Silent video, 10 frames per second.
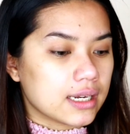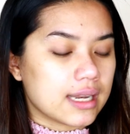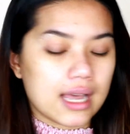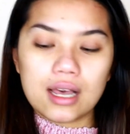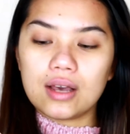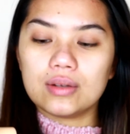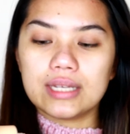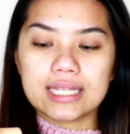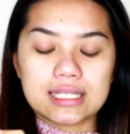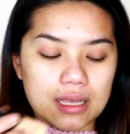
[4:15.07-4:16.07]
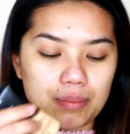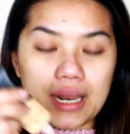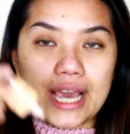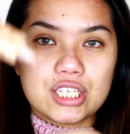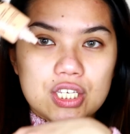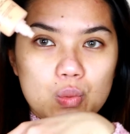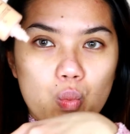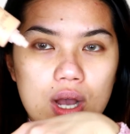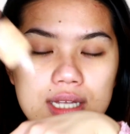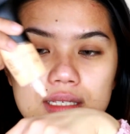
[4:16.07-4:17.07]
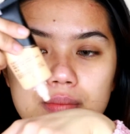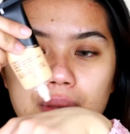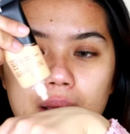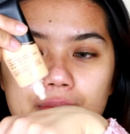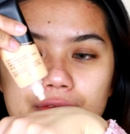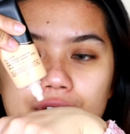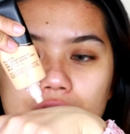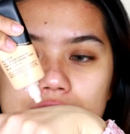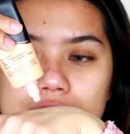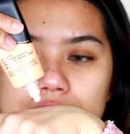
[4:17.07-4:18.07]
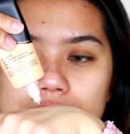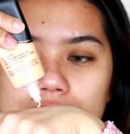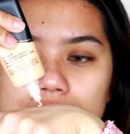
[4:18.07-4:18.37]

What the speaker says: now let's apply just one pump first.